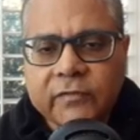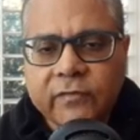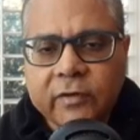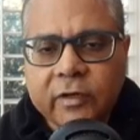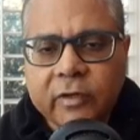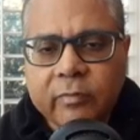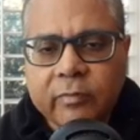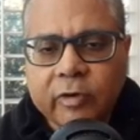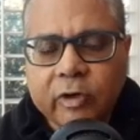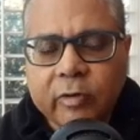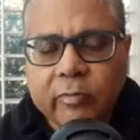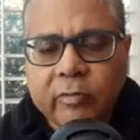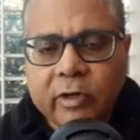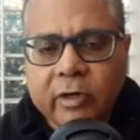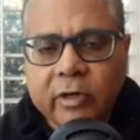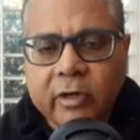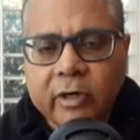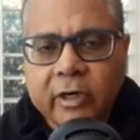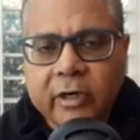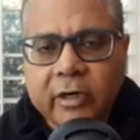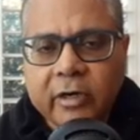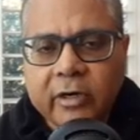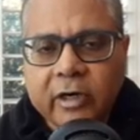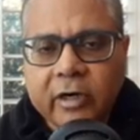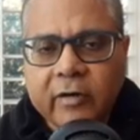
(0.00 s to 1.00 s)
for a propeller
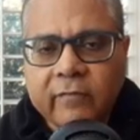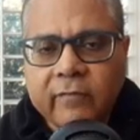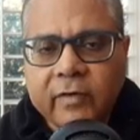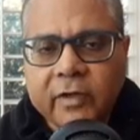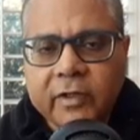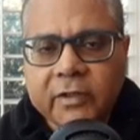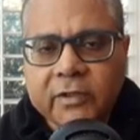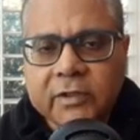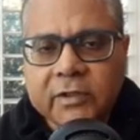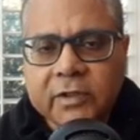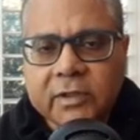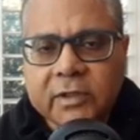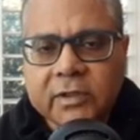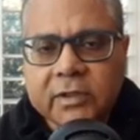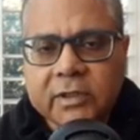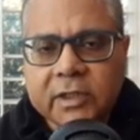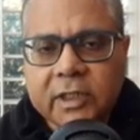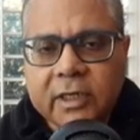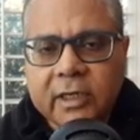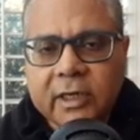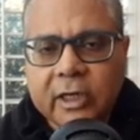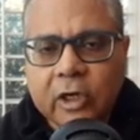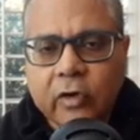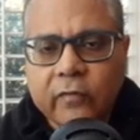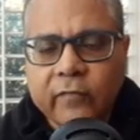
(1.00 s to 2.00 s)
aircraft as this,
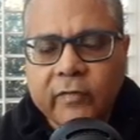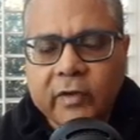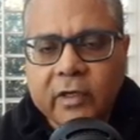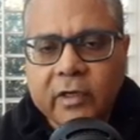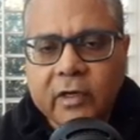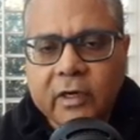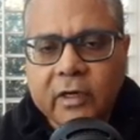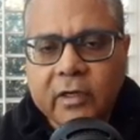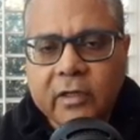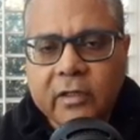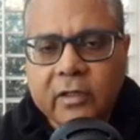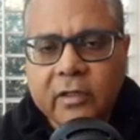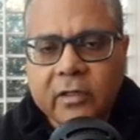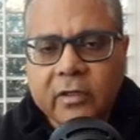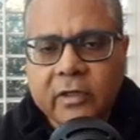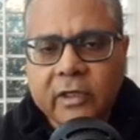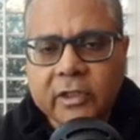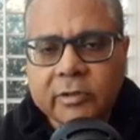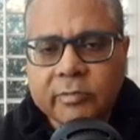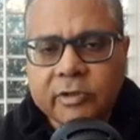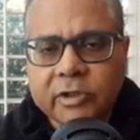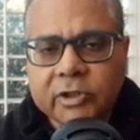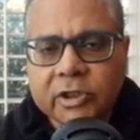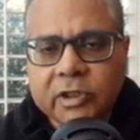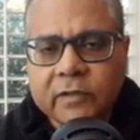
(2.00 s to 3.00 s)
and now we get the
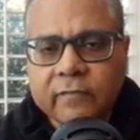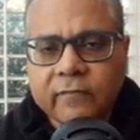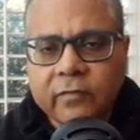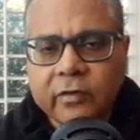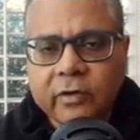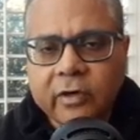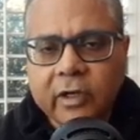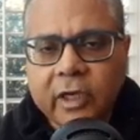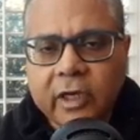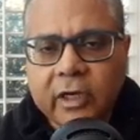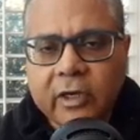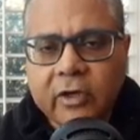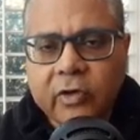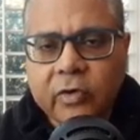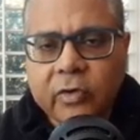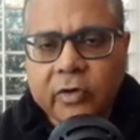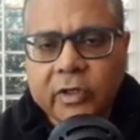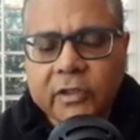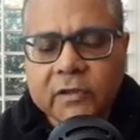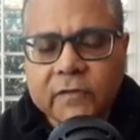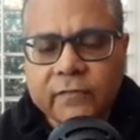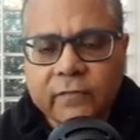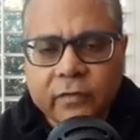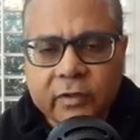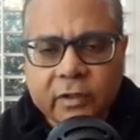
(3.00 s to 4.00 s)
expression for
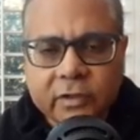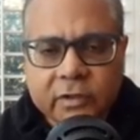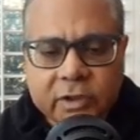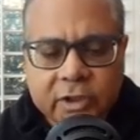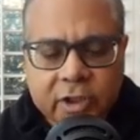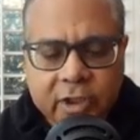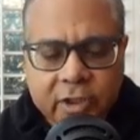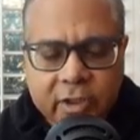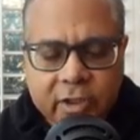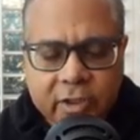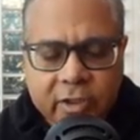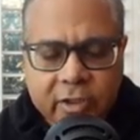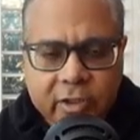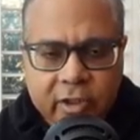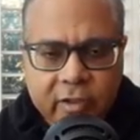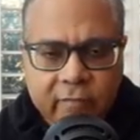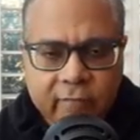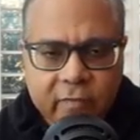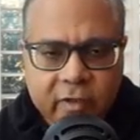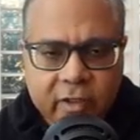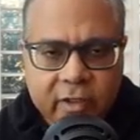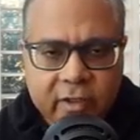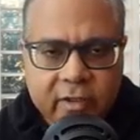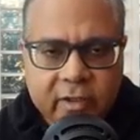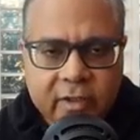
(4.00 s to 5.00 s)
endurance for a jet aircraft
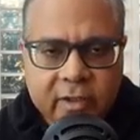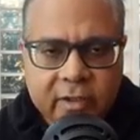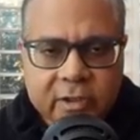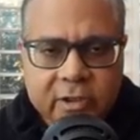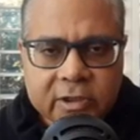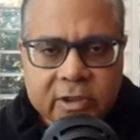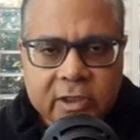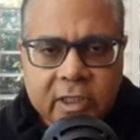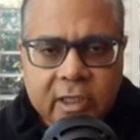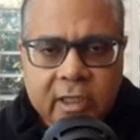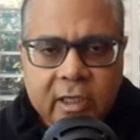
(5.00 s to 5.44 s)
like this.